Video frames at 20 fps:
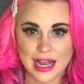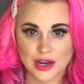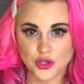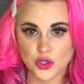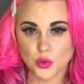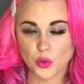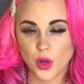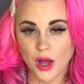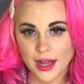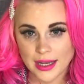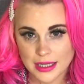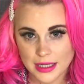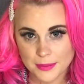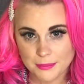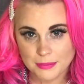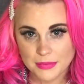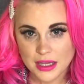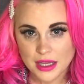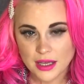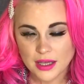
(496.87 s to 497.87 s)
actual item.
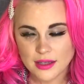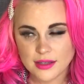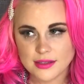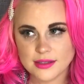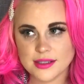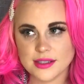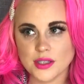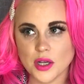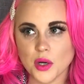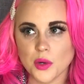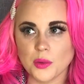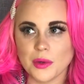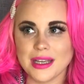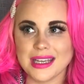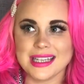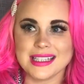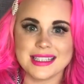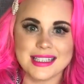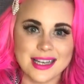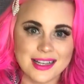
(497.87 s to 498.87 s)
So
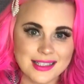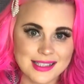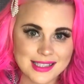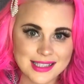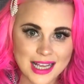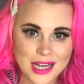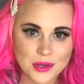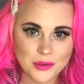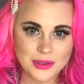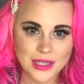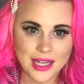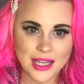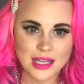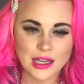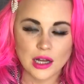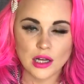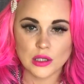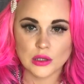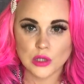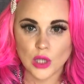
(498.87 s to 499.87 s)
it does sound
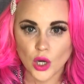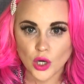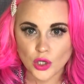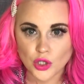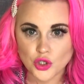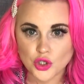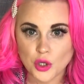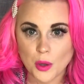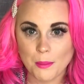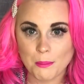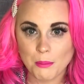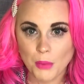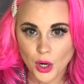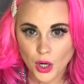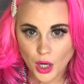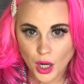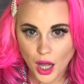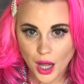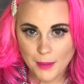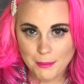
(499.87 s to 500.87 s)
like a large
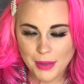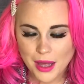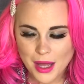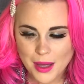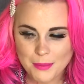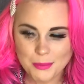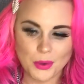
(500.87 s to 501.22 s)
markup,